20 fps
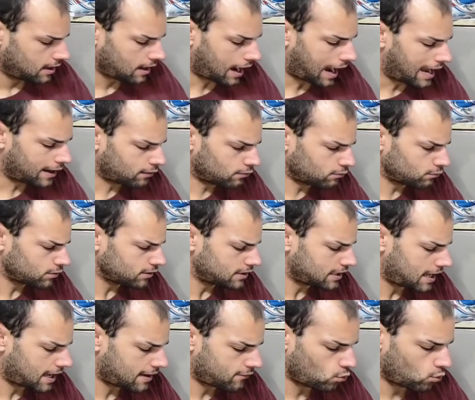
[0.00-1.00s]
I don't really
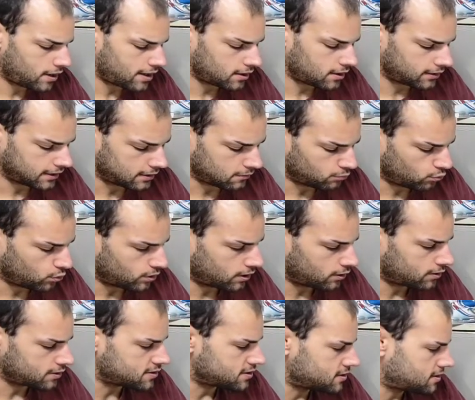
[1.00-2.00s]
have a way to like put out
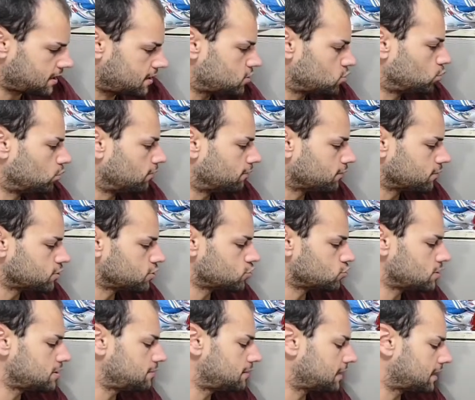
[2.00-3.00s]
a schedule for
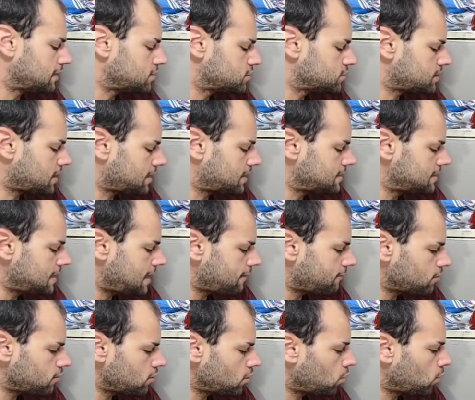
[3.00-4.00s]
streaming. I
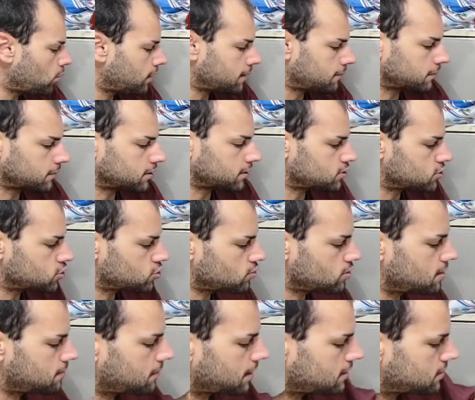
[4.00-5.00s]
never know when I'm gonna
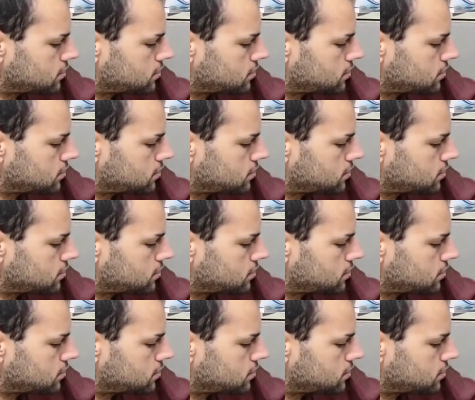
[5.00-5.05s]
stream.